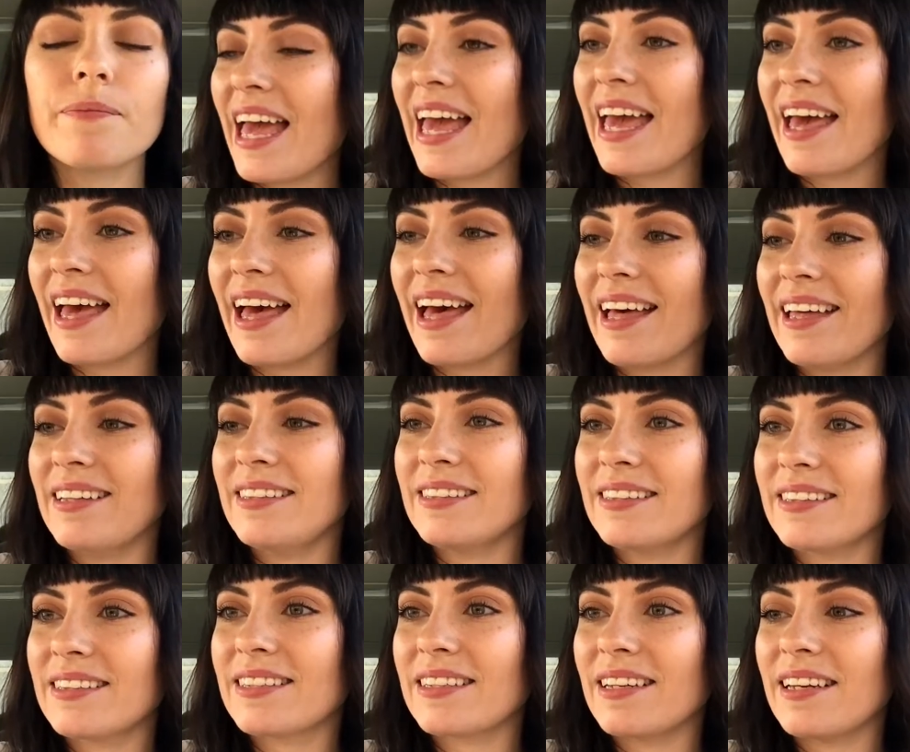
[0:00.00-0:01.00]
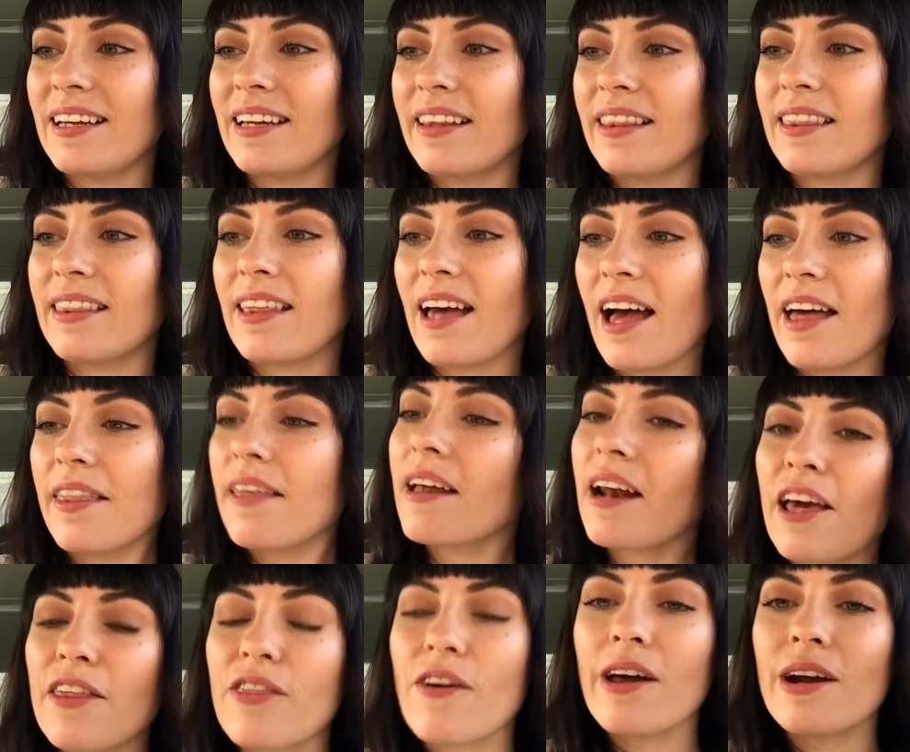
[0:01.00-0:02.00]
And then
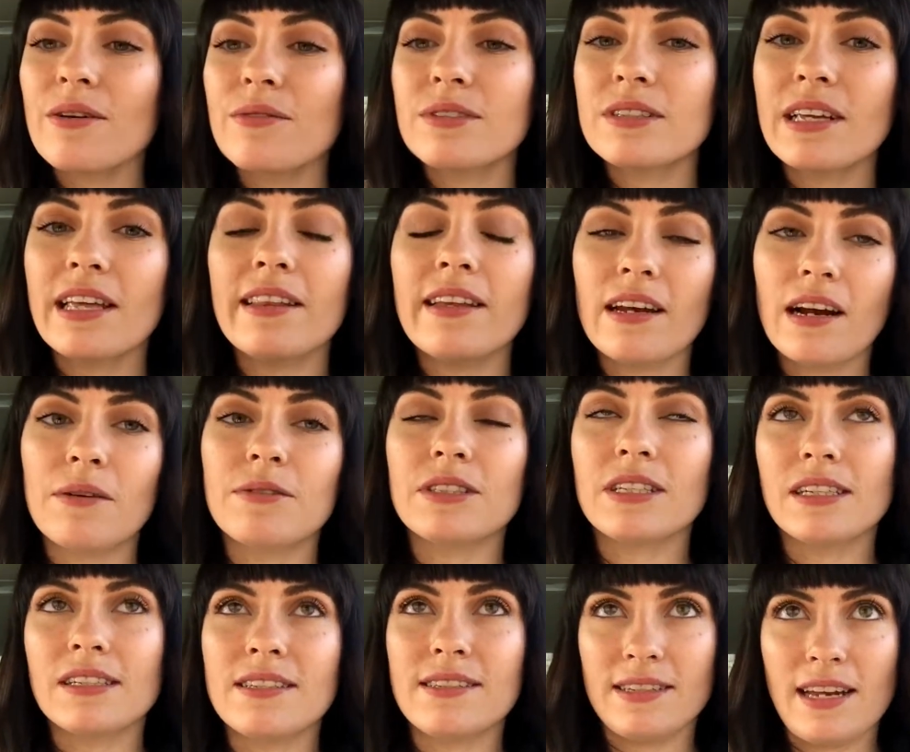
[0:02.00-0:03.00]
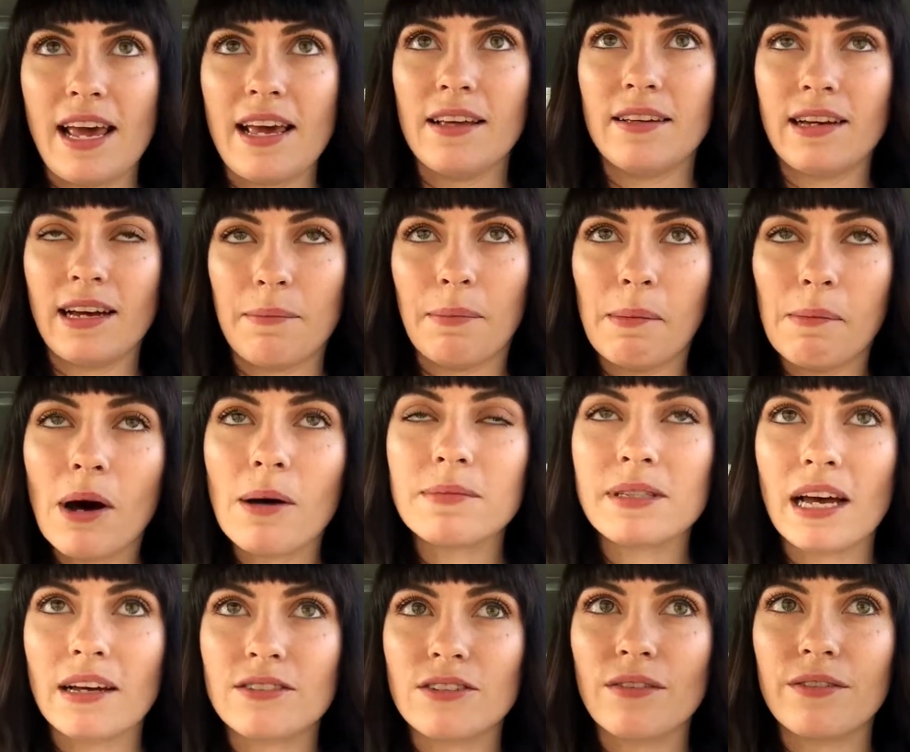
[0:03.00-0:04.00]
I thought I was gonna stay at my
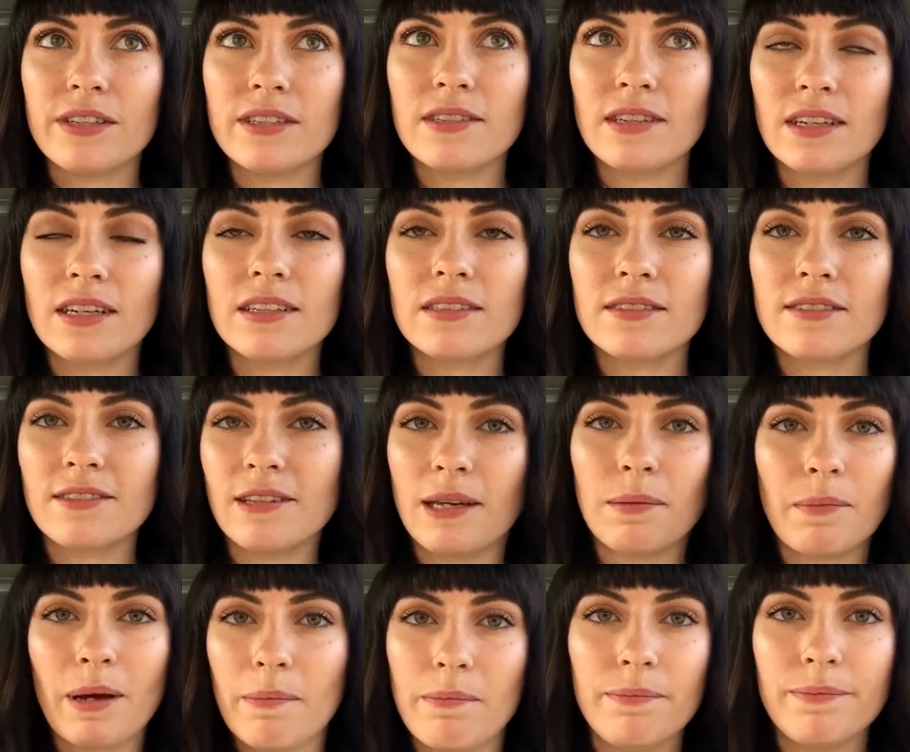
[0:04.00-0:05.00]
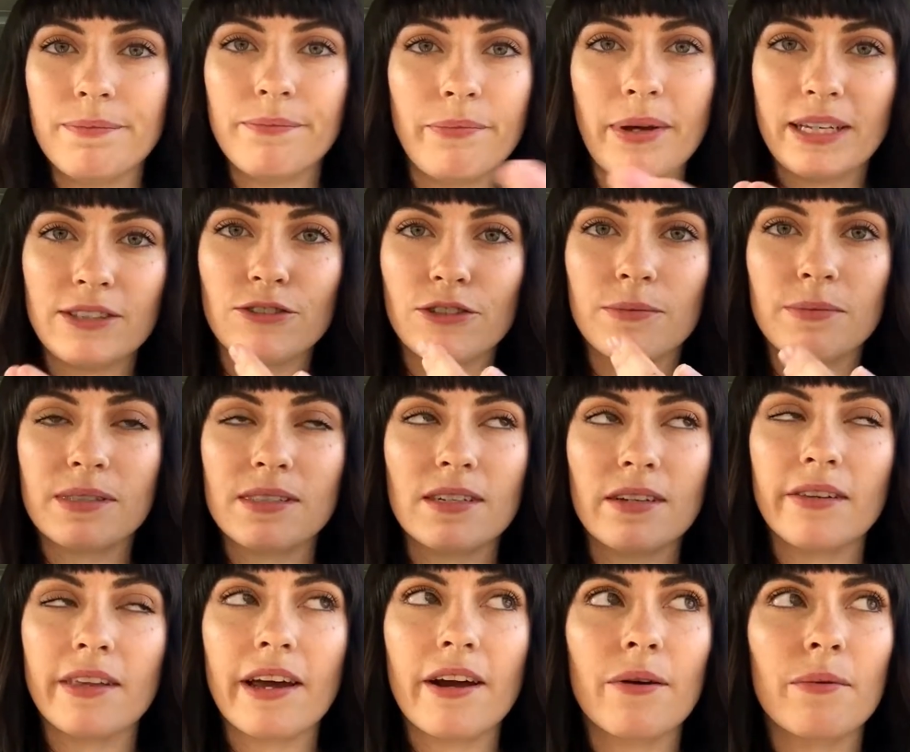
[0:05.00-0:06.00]
mom's house, obviously, because my bedroom's
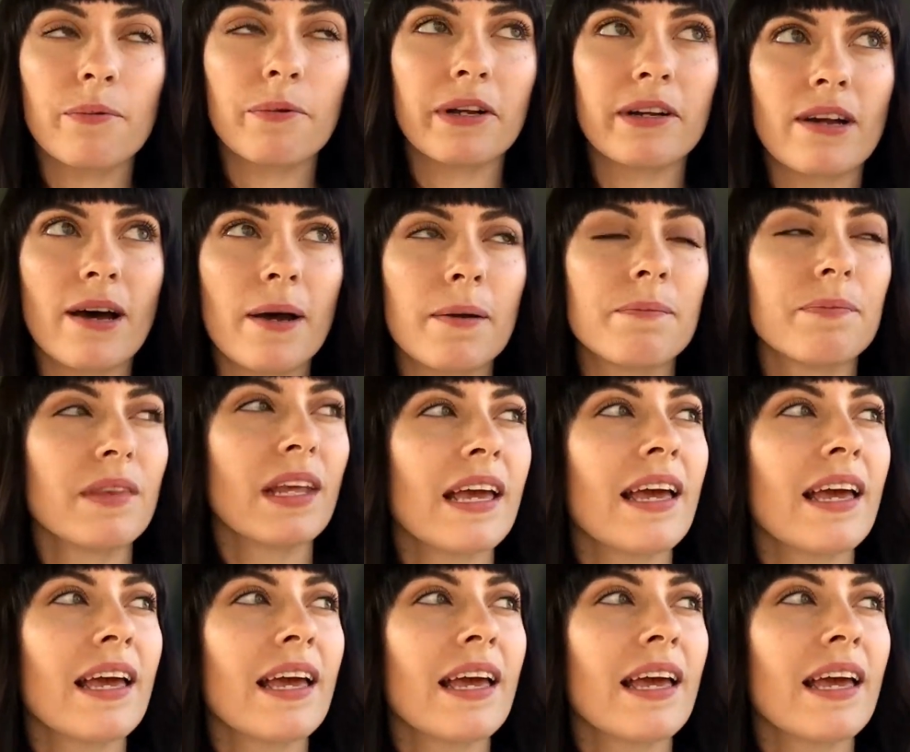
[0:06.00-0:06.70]
still there and whatnot.